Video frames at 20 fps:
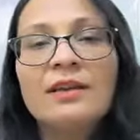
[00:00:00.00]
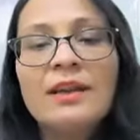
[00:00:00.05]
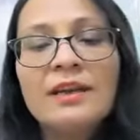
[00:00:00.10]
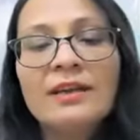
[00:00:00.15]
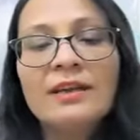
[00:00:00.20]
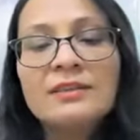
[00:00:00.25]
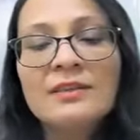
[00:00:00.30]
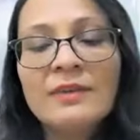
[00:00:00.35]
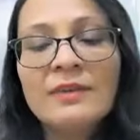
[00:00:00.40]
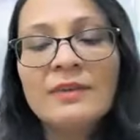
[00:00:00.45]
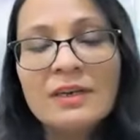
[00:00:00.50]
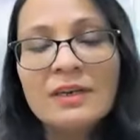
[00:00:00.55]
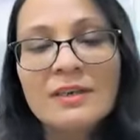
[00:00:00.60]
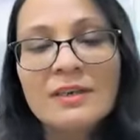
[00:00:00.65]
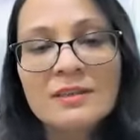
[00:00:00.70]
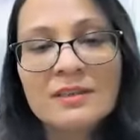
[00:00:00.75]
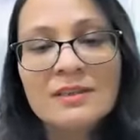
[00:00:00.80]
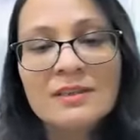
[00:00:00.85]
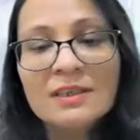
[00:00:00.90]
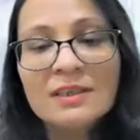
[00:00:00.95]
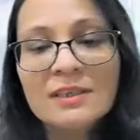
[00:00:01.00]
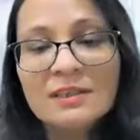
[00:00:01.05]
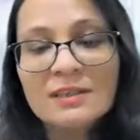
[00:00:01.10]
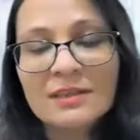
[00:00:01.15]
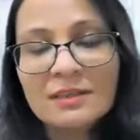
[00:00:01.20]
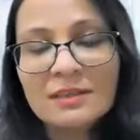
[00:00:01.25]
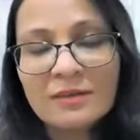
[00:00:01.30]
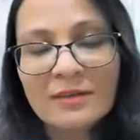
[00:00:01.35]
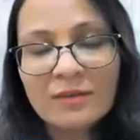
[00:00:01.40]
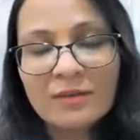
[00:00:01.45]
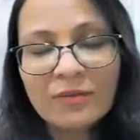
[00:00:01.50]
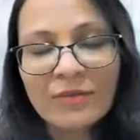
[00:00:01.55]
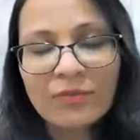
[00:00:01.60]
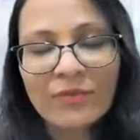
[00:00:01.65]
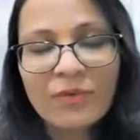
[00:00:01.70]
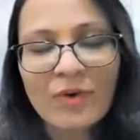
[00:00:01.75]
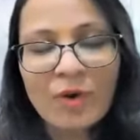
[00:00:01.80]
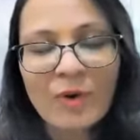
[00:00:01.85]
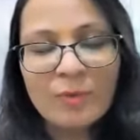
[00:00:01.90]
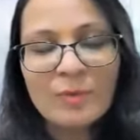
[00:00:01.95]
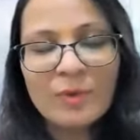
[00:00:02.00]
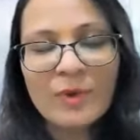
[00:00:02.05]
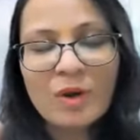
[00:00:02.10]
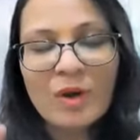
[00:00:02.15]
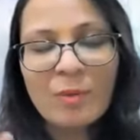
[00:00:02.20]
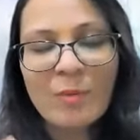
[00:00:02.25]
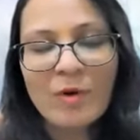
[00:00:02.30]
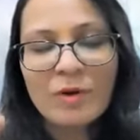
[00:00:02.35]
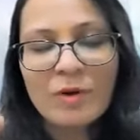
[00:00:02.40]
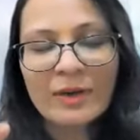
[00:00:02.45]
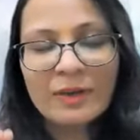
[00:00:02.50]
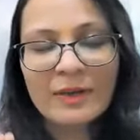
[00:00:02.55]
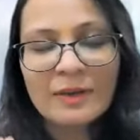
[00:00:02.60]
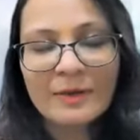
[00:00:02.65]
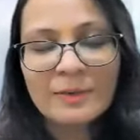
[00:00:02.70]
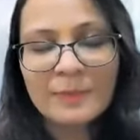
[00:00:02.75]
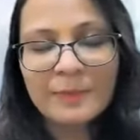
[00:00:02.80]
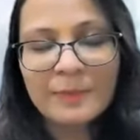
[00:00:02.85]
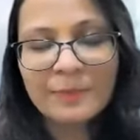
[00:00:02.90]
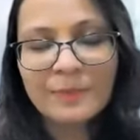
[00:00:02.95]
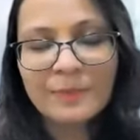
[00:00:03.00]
negative energies from your body.